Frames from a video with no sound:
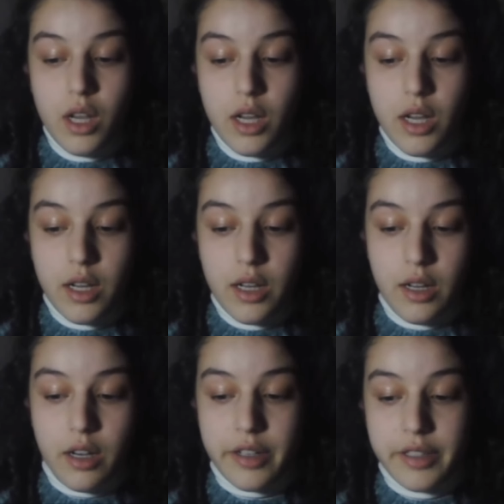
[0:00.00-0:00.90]

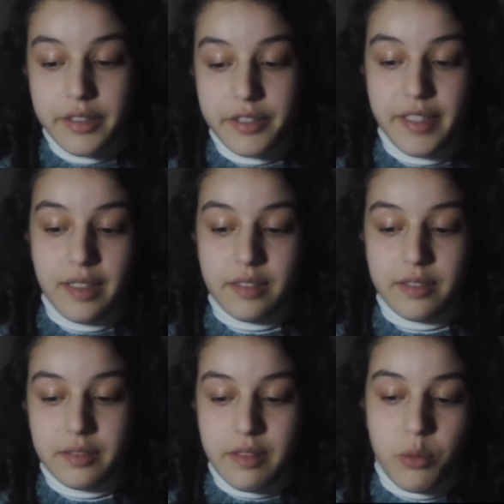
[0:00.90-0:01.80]
We
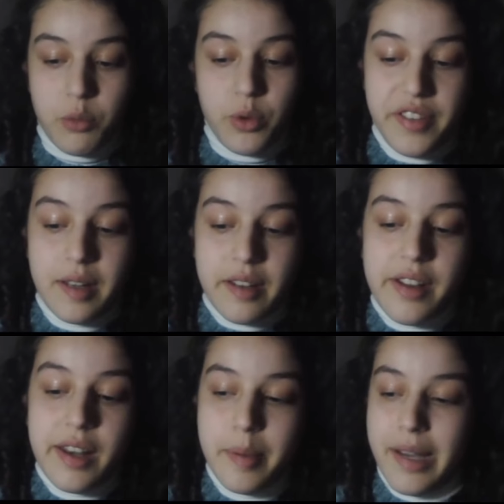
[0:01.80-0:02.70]
feel
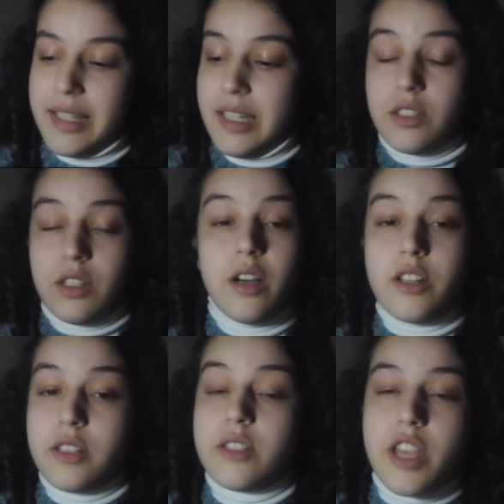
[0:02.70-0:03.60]
really bad and
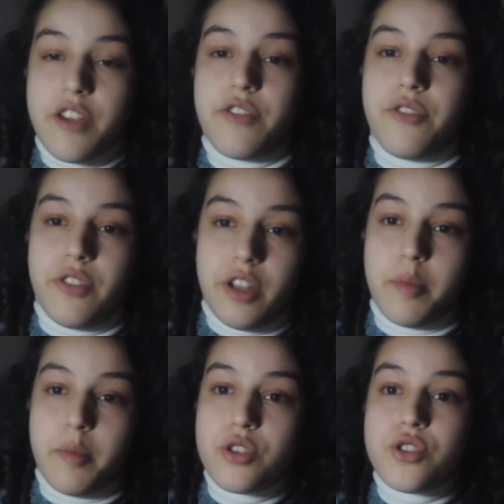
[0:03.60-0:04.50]
unsafe
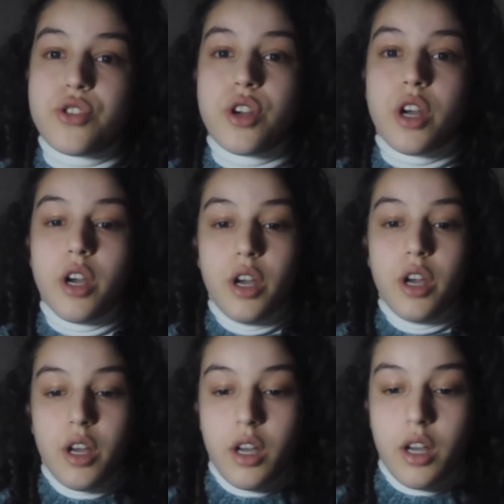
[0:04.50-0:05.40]
very much.
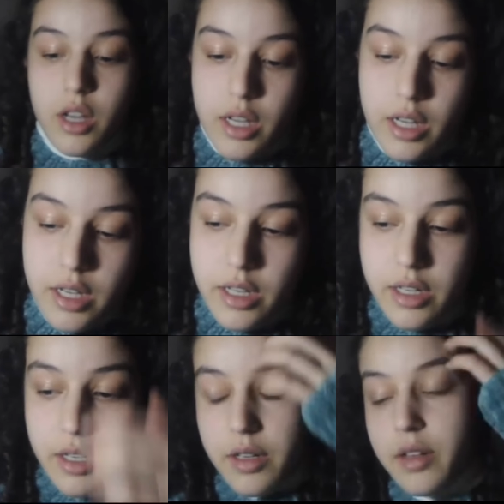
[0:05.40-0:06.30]

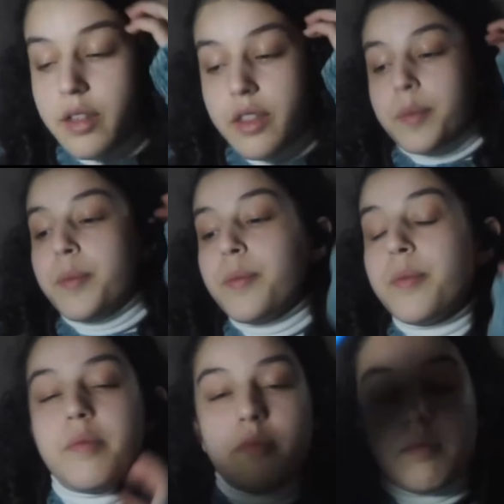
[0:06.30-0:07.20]
At
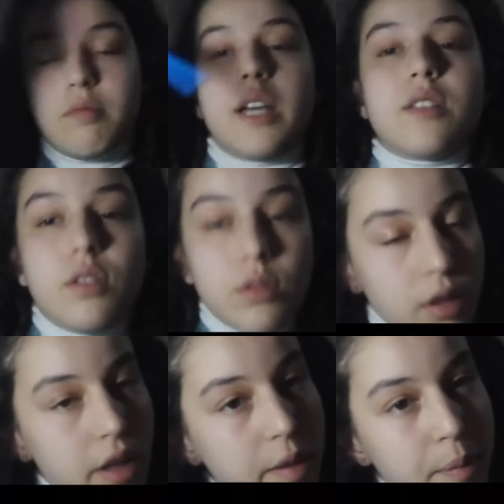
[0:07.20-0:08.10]

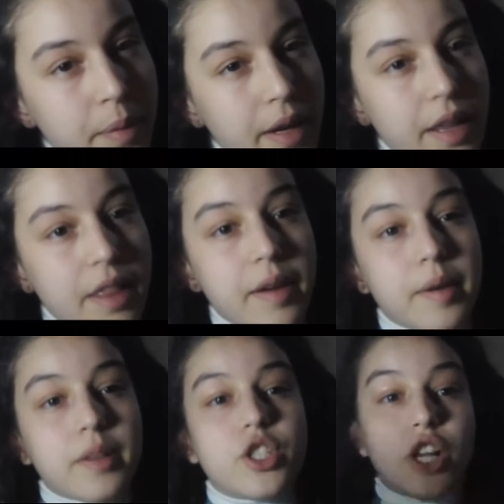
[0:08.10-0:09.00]
all
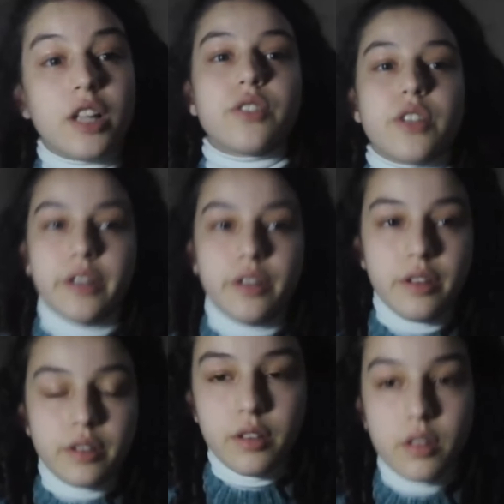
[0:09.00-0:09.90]
the children
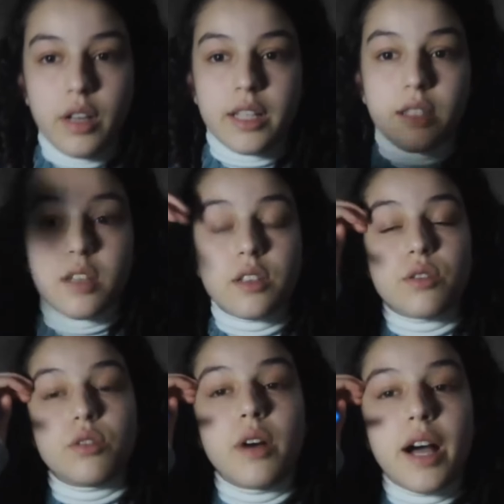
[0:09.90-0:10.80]
and
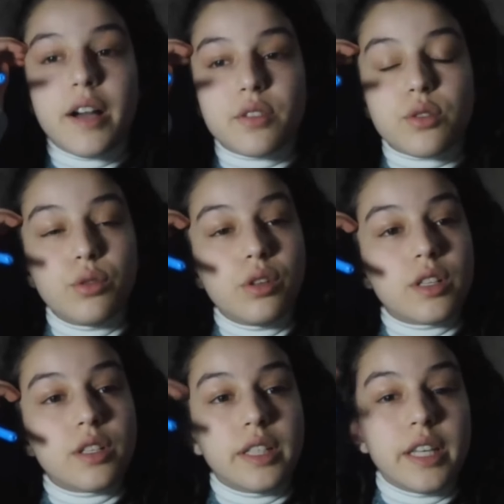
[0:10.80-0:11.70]
kids who have
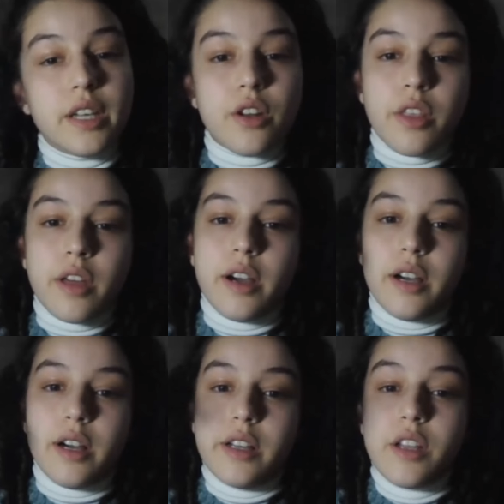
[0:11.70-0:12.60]
schools near
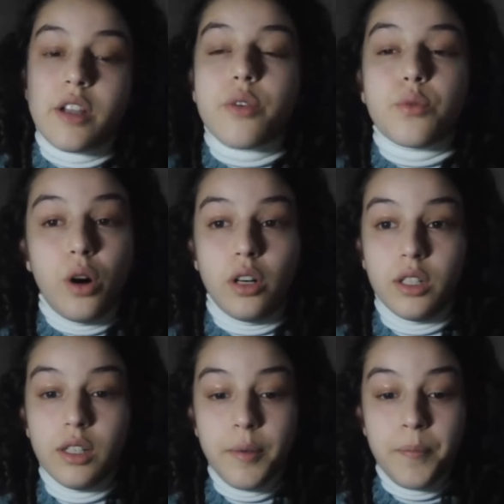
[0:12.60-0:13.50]
the wall,